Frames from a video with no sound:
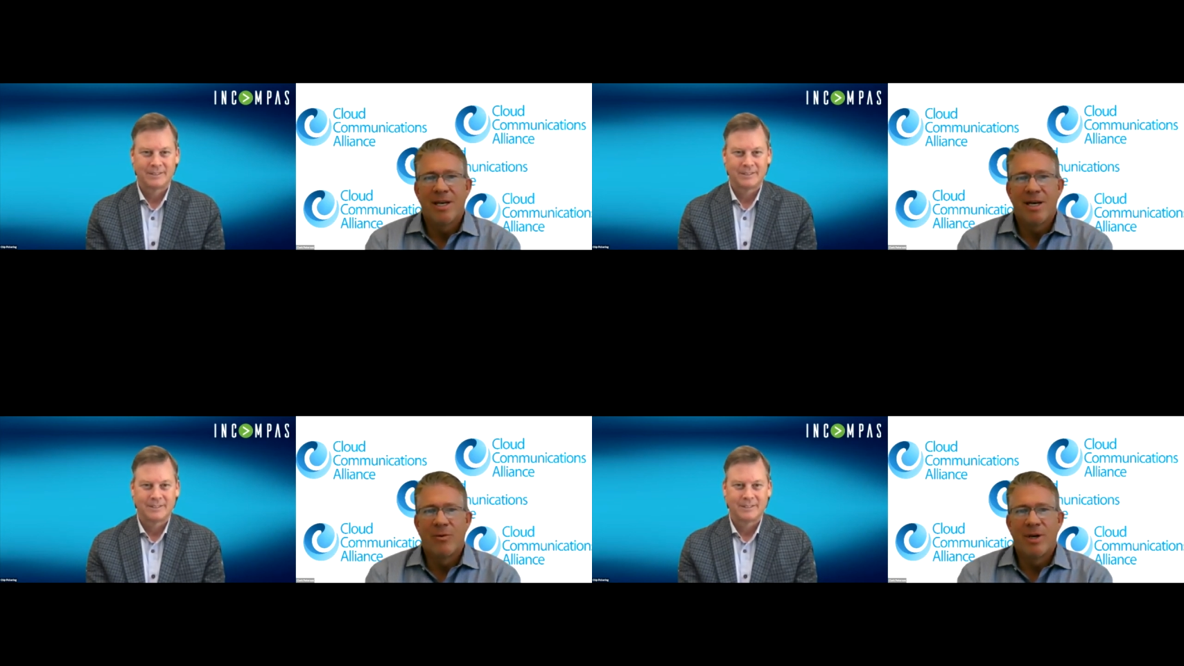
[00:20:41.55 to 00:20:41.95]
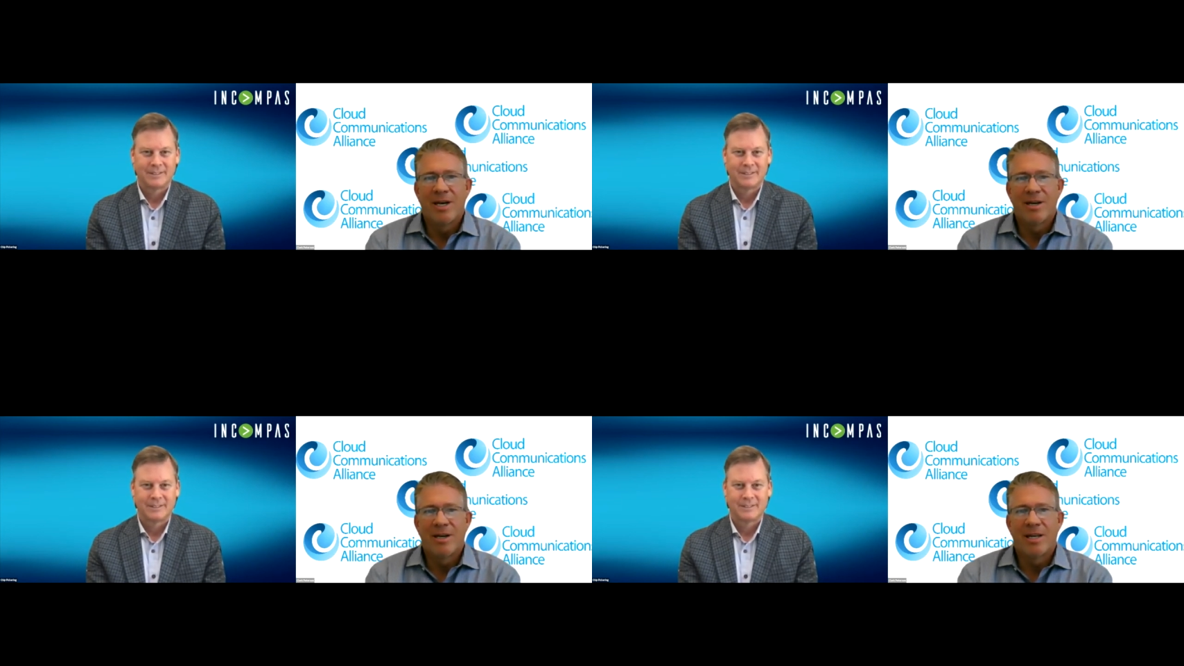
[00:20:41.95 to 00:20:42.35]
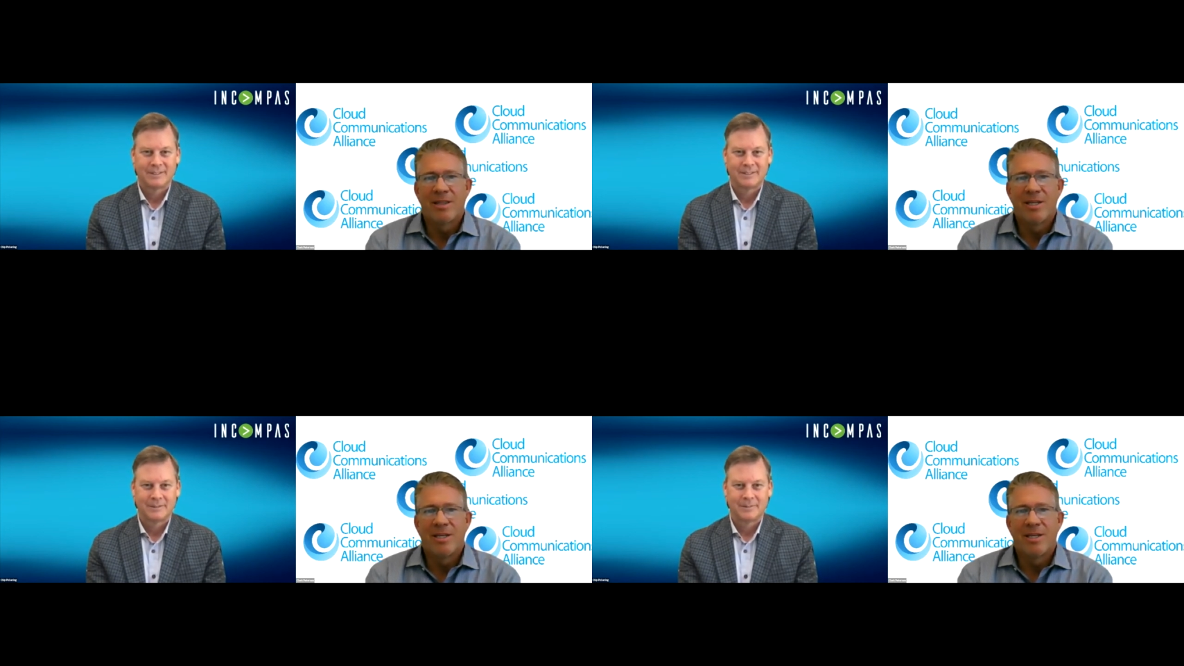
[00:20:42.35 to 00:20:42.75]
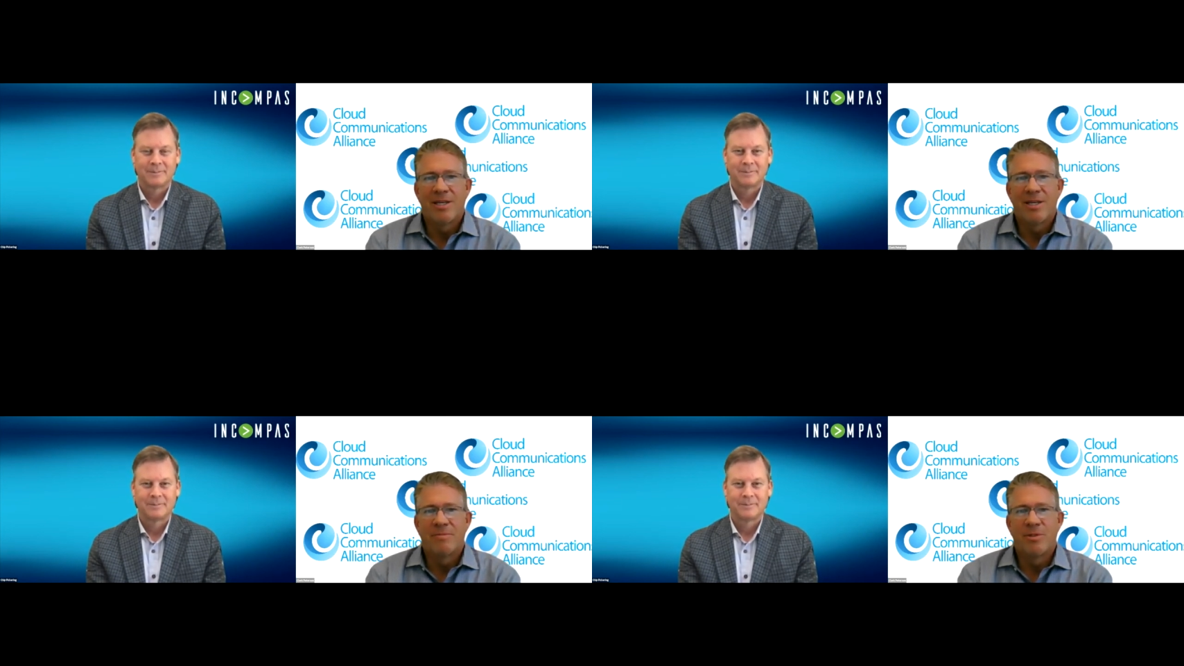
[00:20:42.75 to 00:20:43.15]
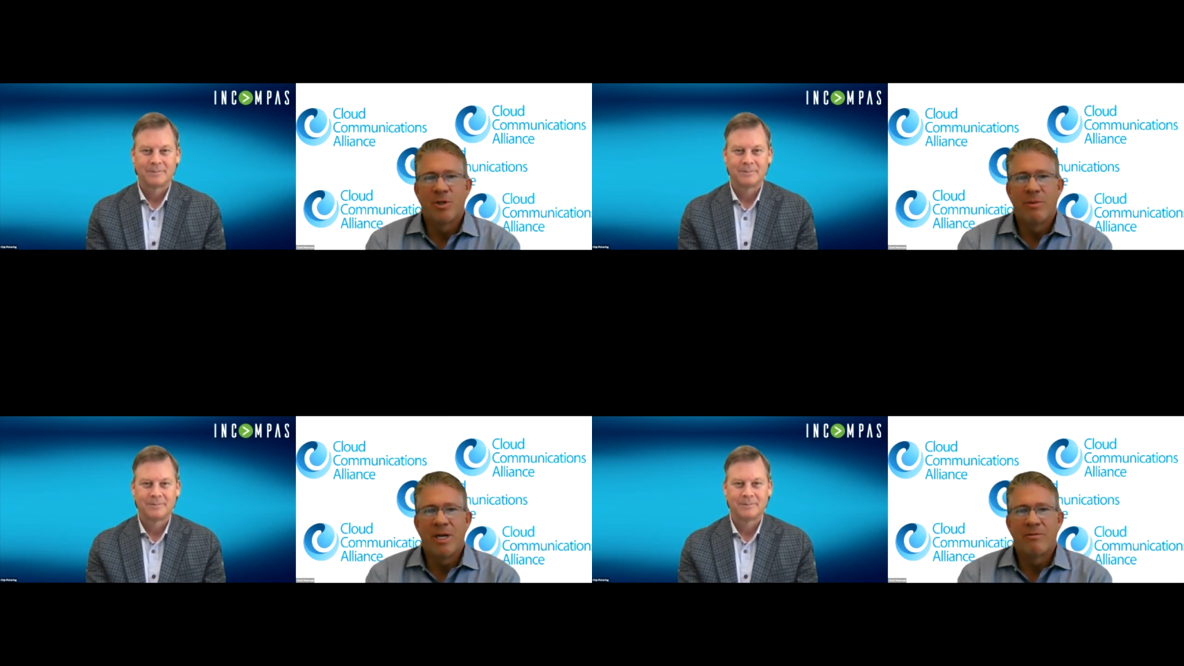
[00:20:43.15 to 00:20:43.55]
Speaker 1: uh, went out and got the uh,
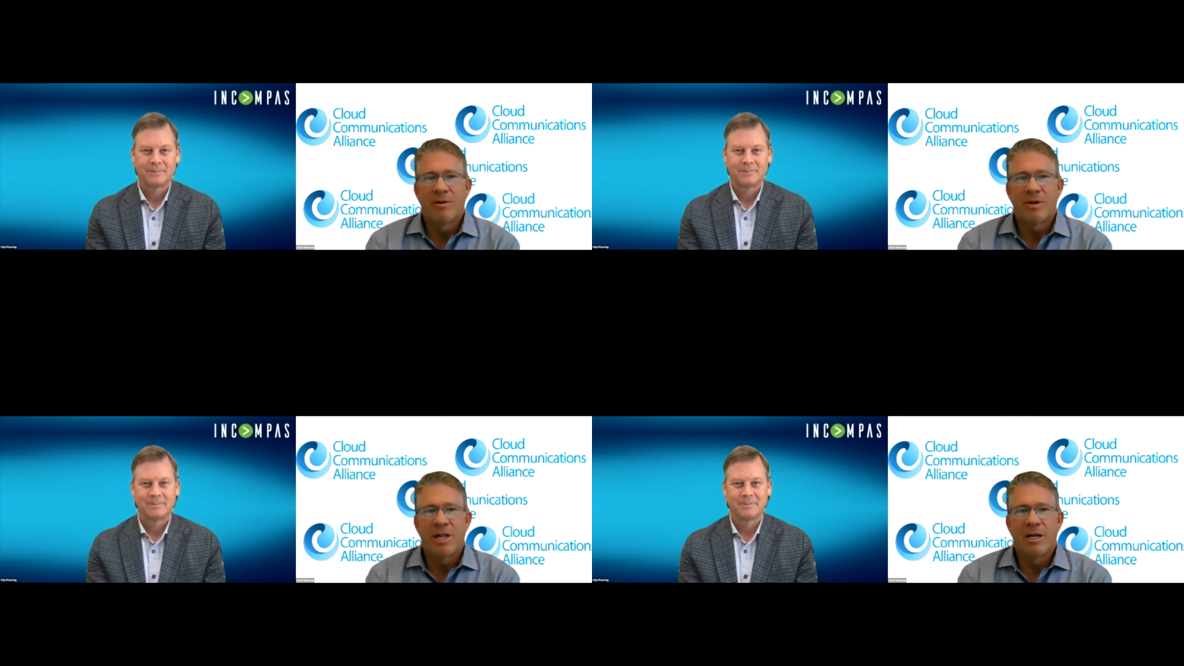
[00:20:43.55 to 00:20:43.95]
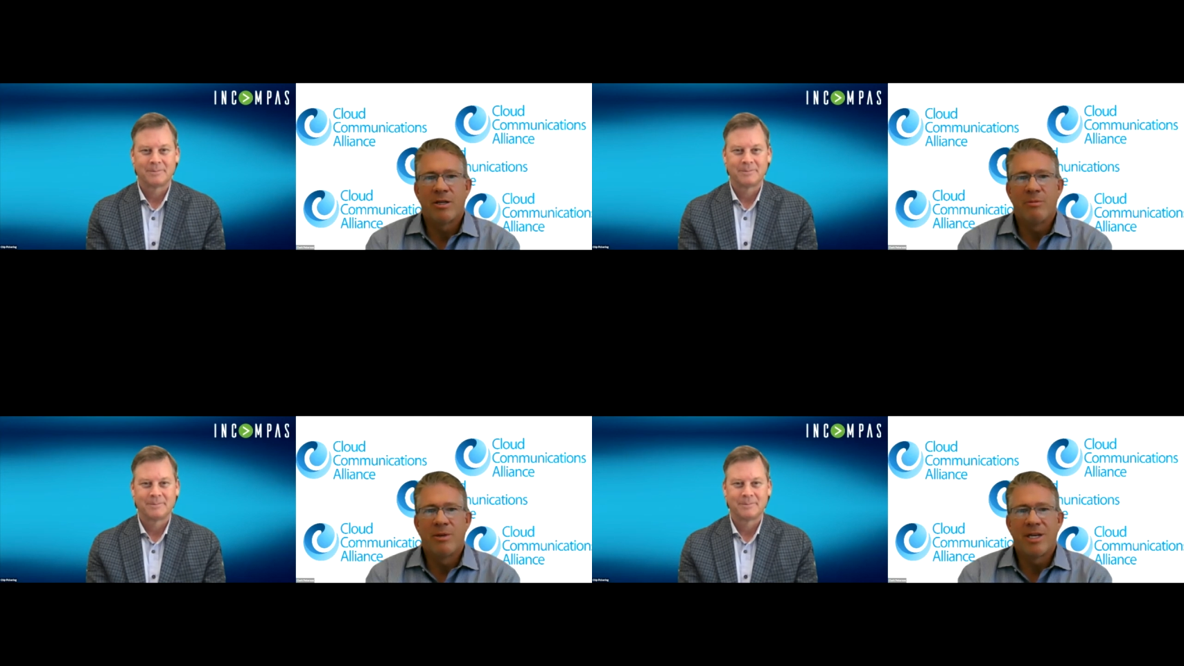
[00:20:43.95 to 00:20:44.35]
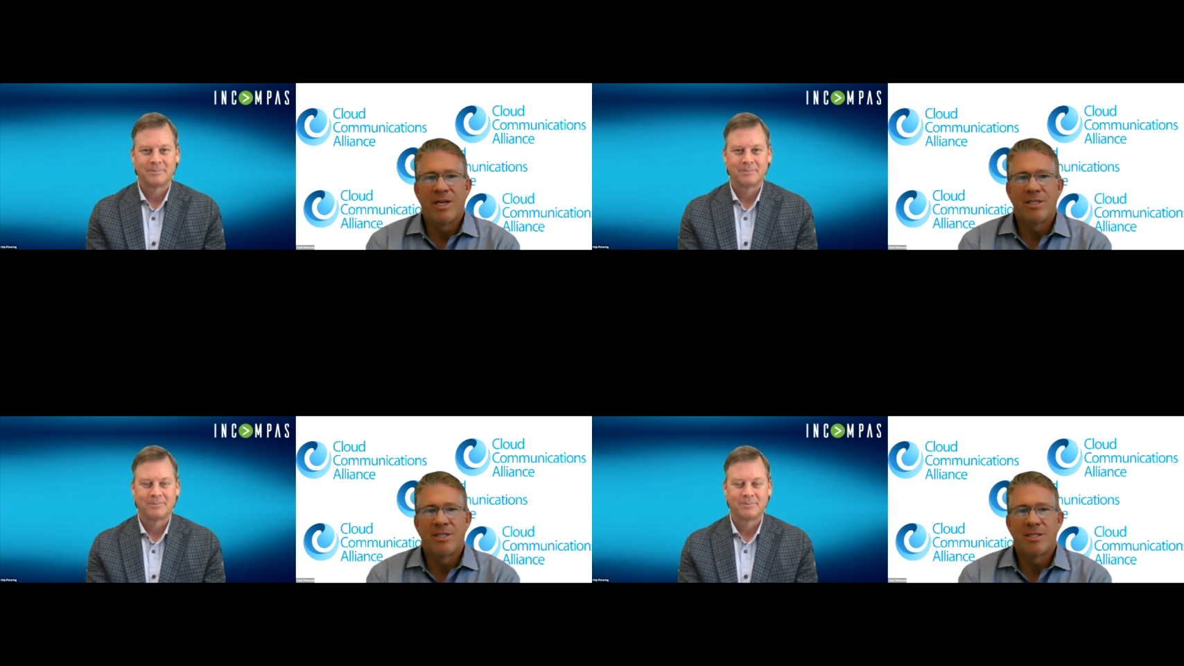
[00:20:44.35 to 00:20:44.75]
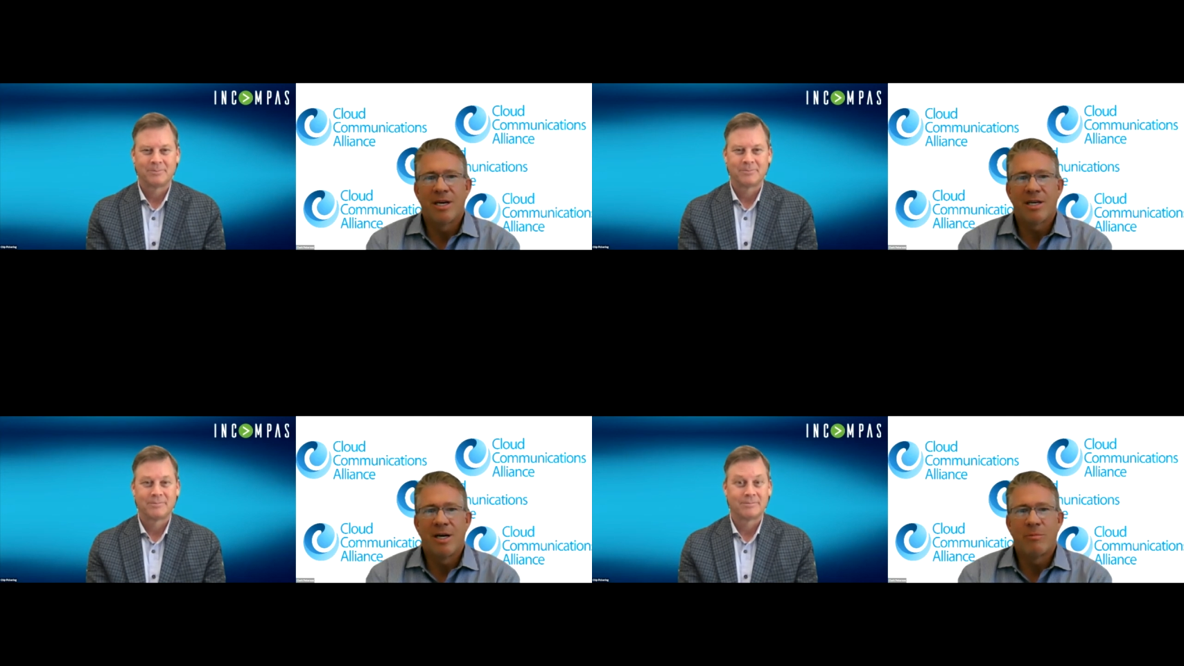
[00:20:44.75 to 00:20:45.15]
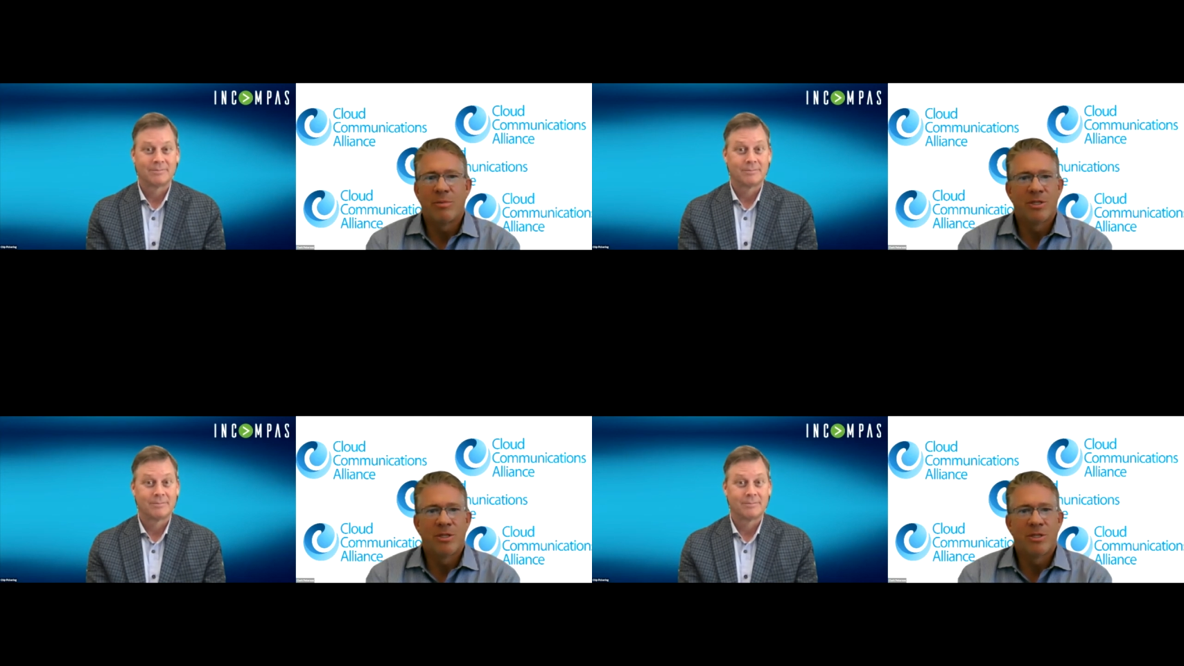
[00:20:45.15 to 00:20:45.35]
domain for cloudcommunications.com